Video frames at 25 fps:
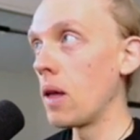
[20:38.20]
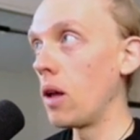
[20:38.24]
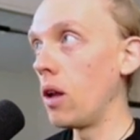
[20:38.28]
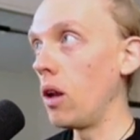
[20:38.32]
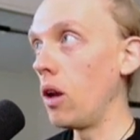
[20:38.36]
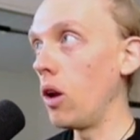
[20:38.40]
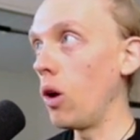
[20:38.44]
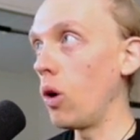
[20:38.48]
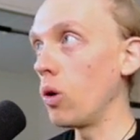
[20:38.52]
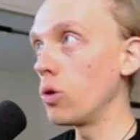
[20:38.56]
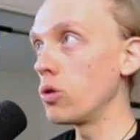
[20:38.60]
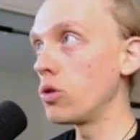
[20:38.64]

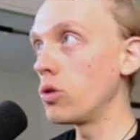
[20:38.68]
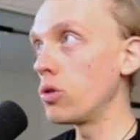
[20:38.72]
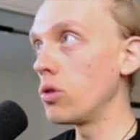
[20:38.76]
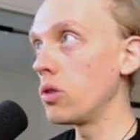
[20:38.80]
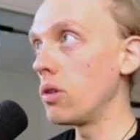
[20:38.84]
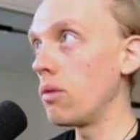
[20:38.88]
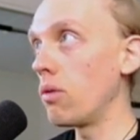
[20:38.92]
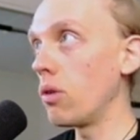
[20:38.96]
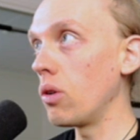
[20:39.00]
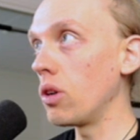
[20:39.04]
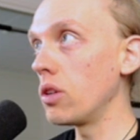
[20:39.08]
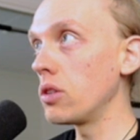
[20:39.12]
lows to
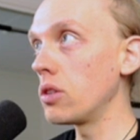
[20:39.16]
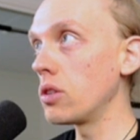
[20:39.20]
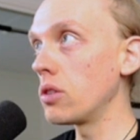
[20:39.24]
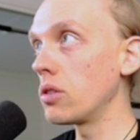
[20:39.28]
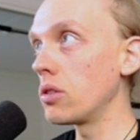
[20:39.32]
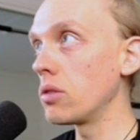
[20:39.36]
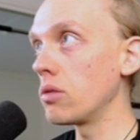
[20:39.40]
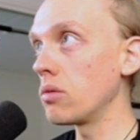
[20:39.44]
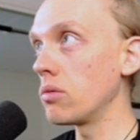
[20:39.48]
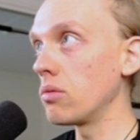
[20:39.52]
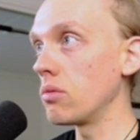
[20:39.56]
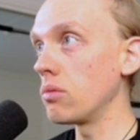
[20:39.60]
the
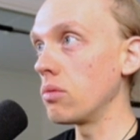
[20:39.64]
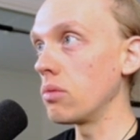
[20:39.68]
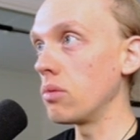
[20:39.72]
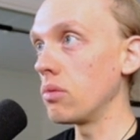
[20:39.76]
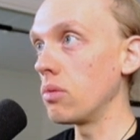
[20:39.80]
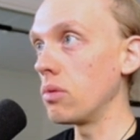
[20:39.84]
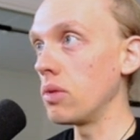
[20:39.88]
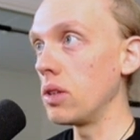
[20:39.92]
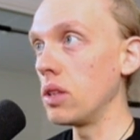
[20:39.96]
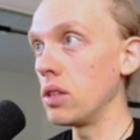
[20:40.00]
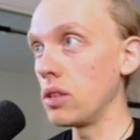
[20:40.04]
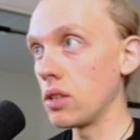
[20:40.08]
voice,
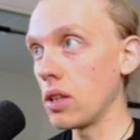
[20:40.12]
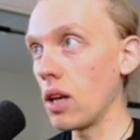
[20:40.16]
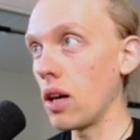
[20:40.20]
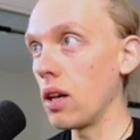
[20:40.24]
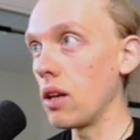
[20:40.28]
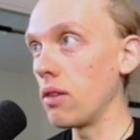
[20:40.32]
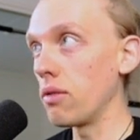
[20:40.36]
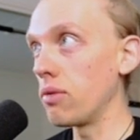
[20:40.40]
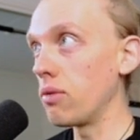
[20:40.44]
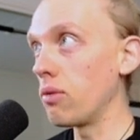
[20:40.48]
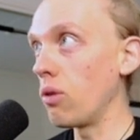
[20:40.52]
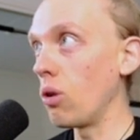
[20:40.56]
this
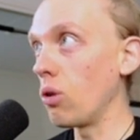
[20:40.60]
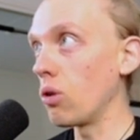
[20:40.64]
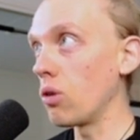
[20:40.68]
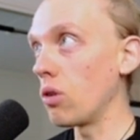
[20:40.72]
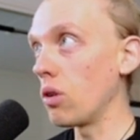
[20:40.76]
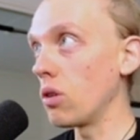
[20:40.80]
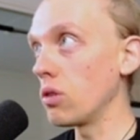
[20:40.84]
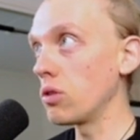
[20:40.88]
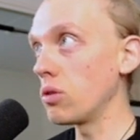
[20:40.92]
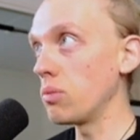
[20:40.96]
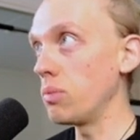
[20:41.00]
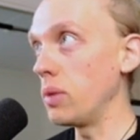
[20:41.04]
kind of
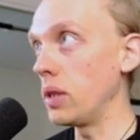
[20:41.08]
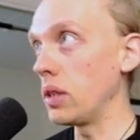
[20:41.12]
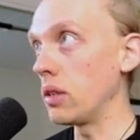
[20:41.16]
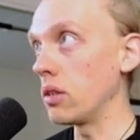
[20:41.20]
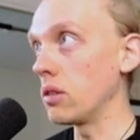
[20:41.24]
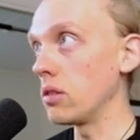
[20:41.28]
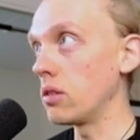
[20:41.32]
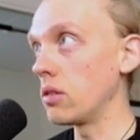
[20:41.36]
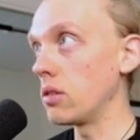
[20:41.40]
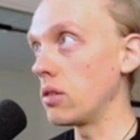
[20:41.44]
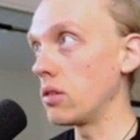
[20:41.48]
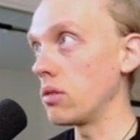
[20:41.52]
vocals,
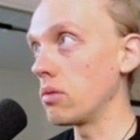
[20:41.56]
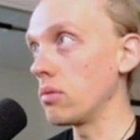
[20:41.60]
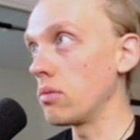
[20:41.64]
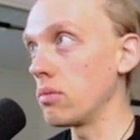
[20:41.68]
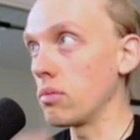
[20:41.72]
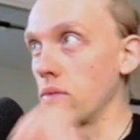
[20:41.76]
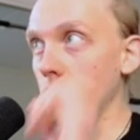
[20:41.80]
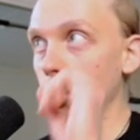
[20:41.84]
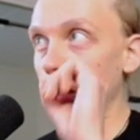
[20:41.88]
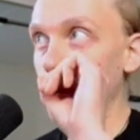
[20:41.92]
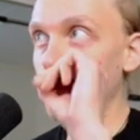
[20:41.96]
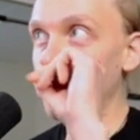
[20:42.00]
because
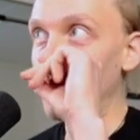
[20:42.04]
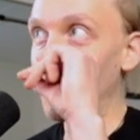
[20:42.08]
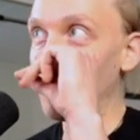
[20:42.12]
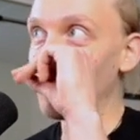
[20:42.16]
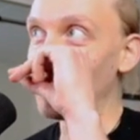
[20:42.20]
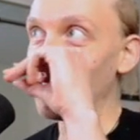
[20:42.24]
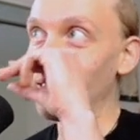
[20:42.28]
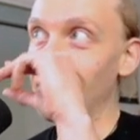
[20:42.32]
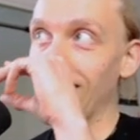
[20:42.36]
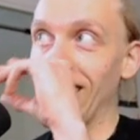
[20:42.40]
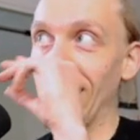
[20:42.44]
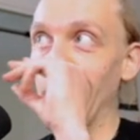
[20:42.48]

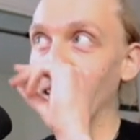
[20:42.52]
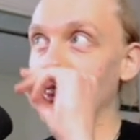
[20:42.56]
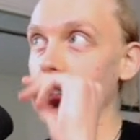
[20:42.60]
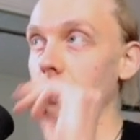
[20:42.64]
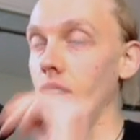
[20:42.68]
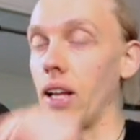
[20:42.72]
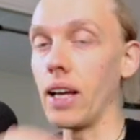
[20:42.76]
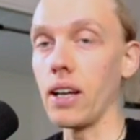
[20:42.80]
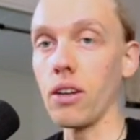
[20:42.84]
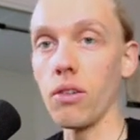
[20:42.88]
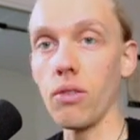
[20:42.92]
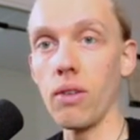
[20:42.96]
sometimes it
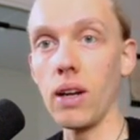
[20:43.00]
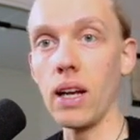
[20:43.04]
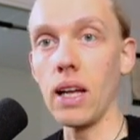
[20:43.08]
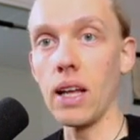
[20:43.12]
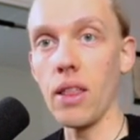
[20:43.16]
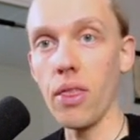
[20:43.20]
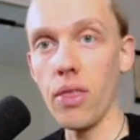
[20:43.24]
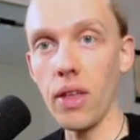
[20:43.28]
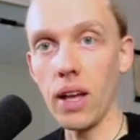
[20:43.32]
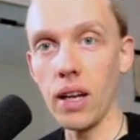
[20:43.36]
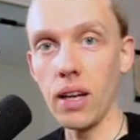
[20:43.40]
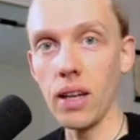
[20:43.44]
gets like really
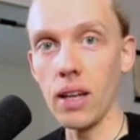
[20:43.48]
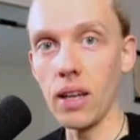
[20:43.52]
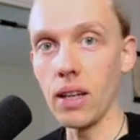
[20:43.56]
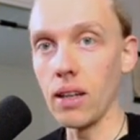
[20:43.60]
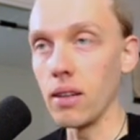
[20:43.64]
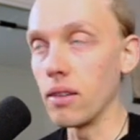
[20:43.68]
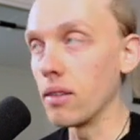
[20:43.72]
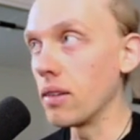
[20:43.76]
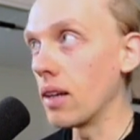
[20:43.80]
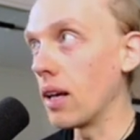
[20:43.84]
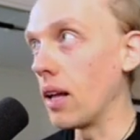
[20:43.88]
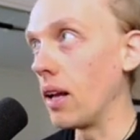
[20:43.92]
thin
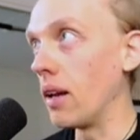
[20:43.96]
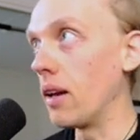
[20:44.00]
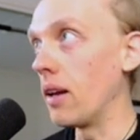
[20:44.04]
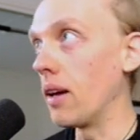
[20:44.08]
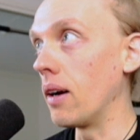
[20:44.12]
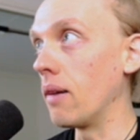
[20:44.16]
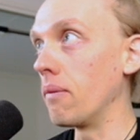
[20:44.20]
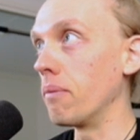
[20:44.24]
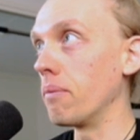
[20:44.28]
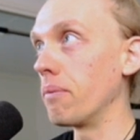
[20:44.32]
and